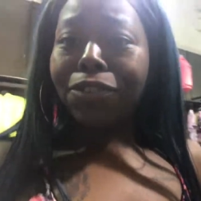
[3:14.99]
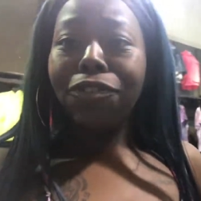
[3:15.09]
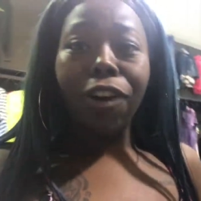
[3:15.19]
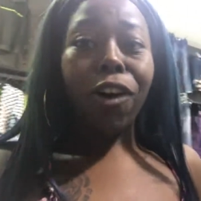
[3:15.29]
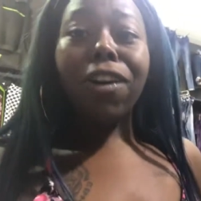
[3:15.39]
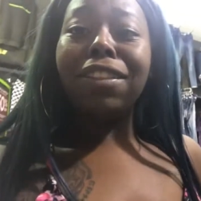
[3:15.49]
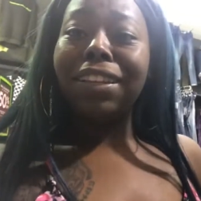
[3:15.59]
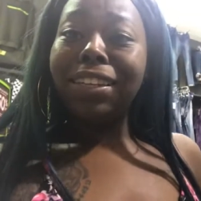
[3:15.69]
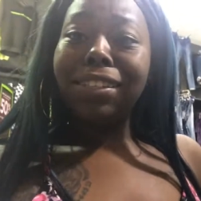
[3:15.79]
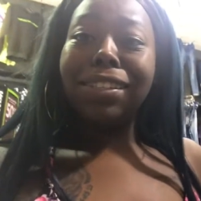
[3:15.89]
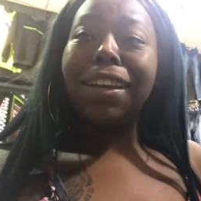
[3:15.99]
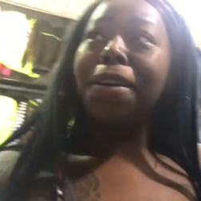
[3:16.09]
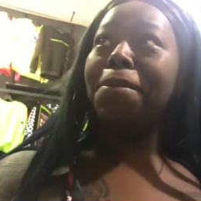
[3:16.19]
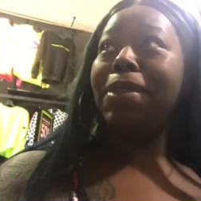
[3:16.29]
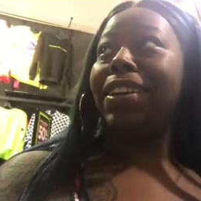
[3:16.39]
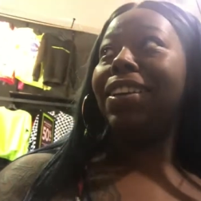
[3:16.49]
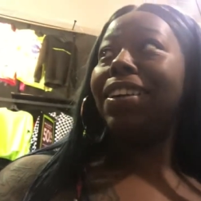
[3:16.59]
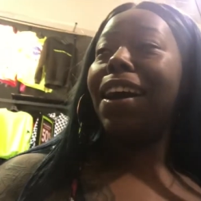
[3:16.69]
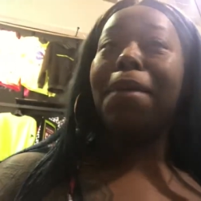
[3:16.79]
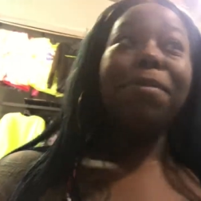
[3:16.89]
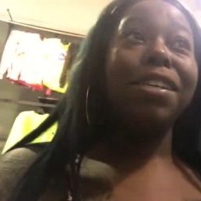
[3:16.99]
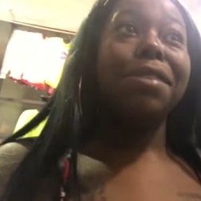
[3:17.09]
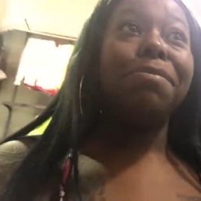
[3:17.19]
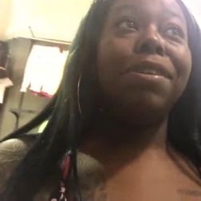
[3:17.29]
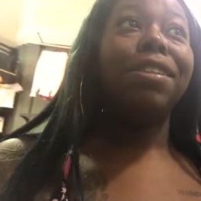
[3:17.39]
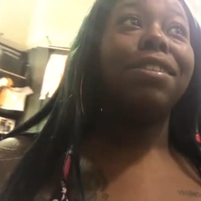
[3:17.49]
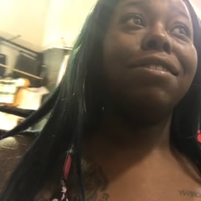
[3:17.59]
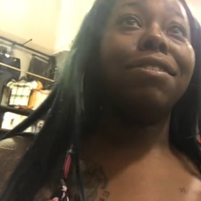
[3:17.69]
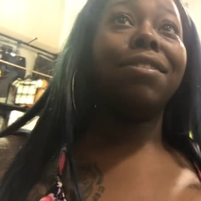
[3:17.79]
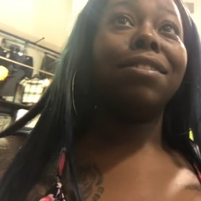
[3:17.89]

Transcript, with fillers: Fall is coming. I'm getting me